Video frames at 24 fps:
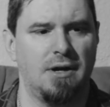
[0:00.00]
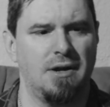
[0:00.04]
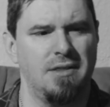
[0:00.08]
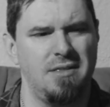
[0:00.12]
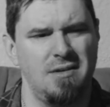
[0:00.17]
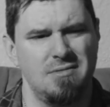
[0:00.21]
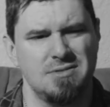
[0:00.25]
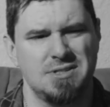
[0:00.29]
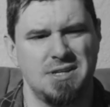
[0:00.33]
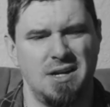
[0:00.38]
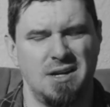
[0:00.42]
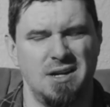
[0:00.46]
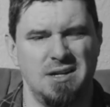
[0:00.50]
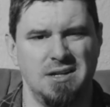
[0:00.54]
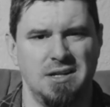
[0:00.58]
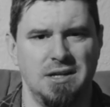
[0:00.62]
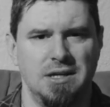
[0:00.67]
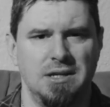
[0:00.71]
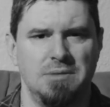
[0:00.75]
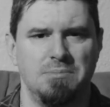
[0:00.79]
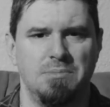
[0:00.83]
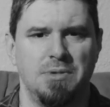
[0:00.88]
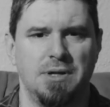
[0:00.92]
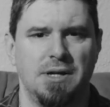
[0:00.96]
I thought it was kind of
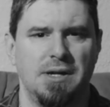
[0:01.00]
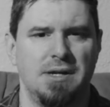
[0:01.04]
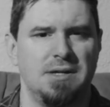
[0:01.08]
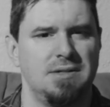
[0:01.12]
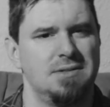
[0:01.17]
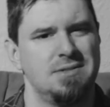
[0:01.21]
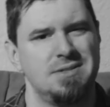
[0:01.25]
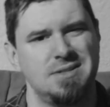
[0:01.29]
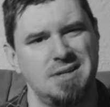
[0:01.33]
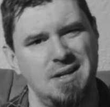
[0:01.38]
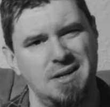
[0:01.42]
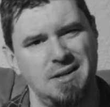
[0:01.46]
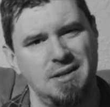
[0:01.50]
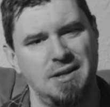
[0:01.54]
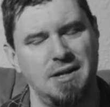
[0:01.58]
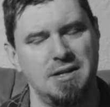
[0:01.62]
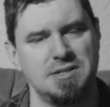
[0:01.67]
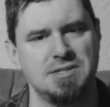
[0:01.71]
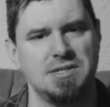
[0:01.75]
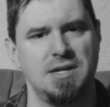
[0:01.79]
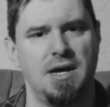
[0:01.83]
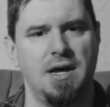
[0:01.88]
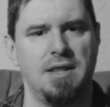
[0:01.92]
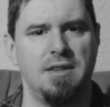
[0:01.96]
neat, but I just kind of let it
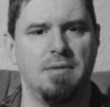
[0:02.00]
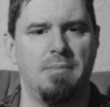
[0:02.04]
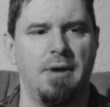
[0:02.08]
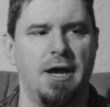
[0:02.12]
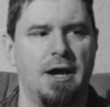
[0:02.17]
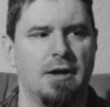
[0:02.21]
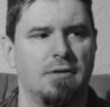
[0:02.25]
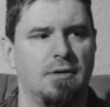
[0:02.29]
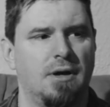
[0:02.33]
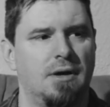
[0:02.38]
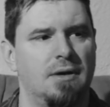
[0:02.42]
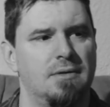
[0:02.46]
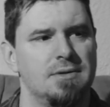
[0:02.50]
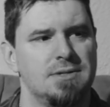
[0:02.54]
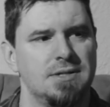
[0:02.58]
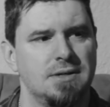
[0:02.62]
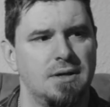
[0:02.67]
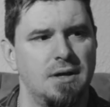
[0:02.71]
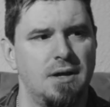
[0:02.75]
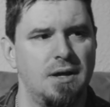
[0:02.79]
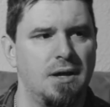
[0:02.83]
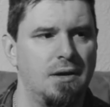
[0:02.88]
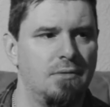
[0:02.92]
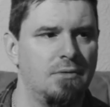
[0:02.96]
slide in the background. I was like,
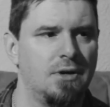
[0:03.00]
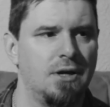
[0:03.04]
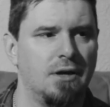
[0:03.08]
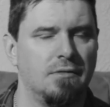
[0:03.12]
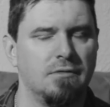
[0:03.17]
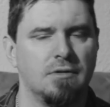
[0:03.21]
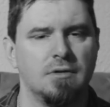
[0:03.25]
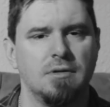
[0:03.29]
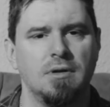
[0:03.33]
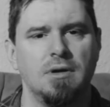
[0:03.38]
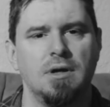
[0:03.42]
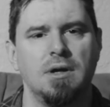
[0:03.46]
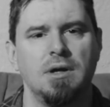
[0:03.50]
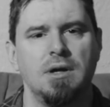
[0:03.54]
whatever.